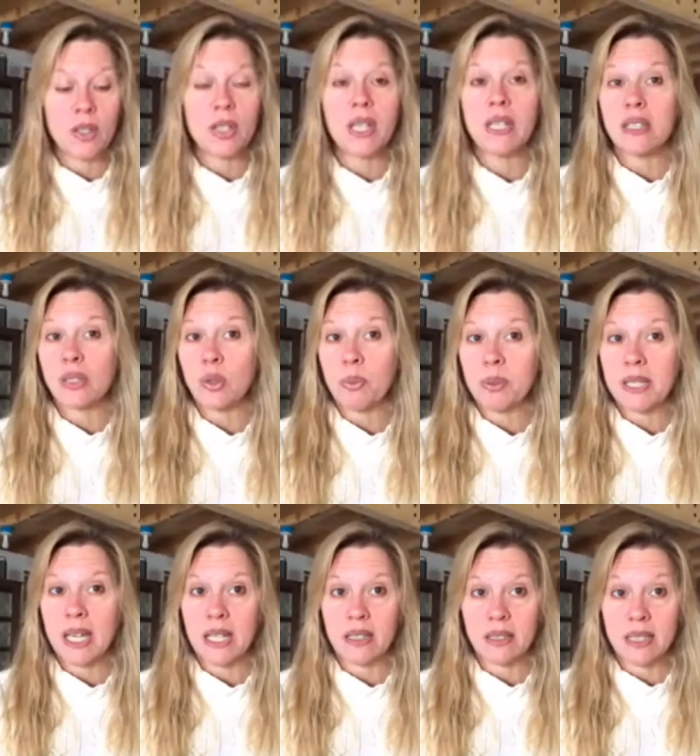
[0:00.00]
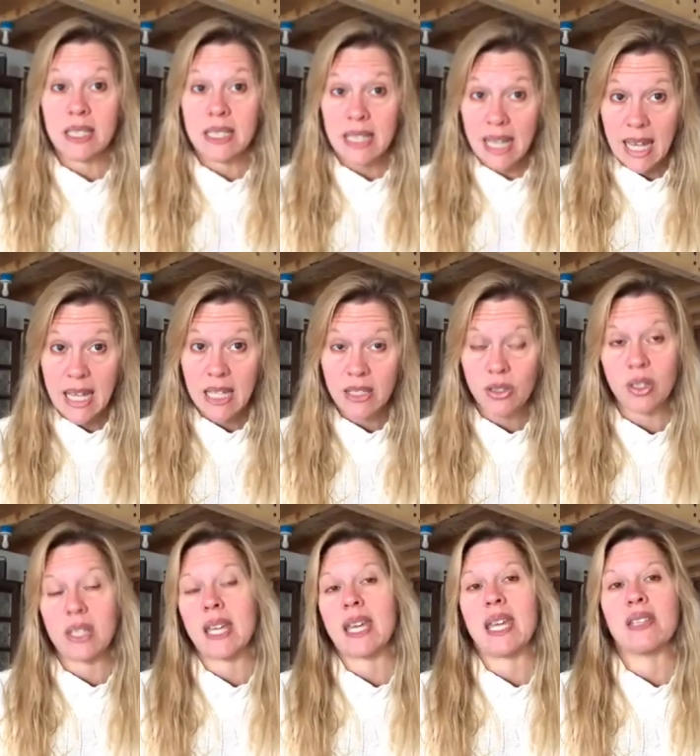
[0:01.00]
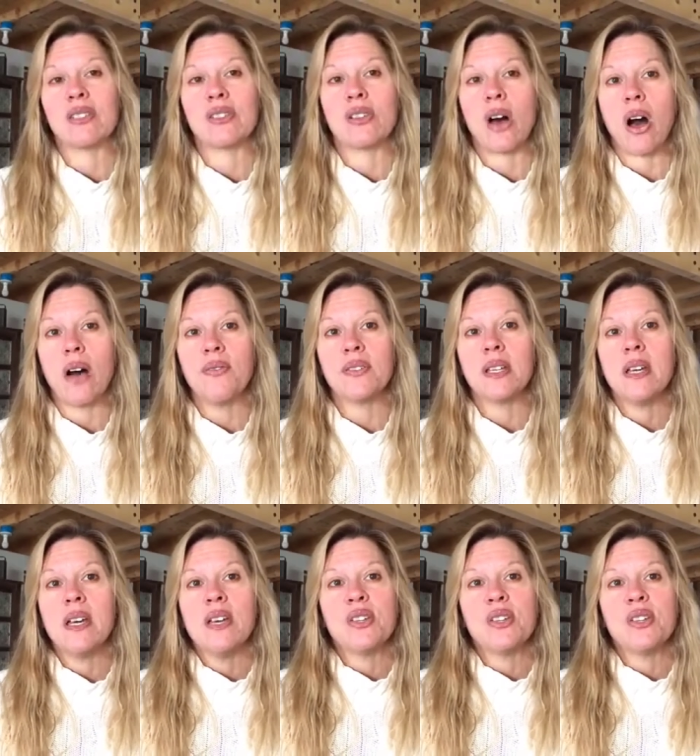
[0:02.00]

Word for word: cooking the sweet potatoes today so that they get soft